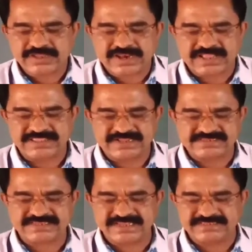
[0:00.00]
Radhika
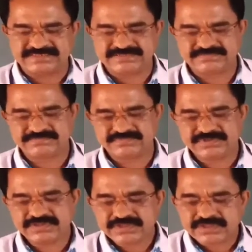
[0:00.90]
says,
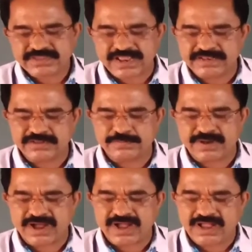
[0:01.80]

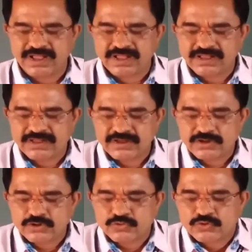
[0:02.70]
"Grandpa,
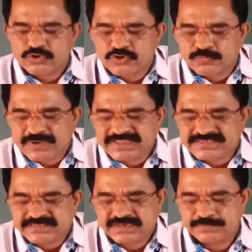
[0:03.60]
could you
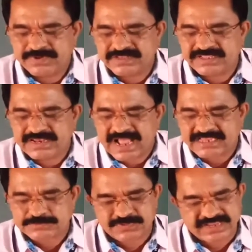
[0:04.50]
please repeat the
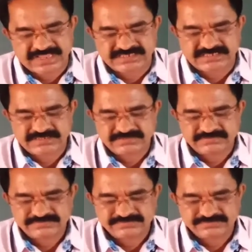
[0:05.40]
last phrase?"
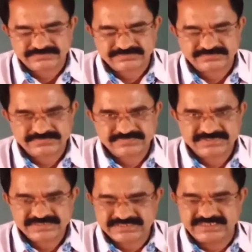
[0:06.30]

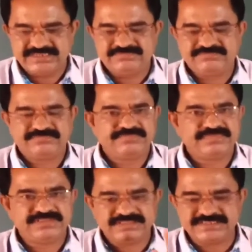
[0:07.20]
See
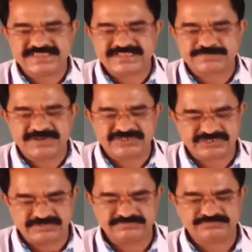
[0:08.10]
this expression.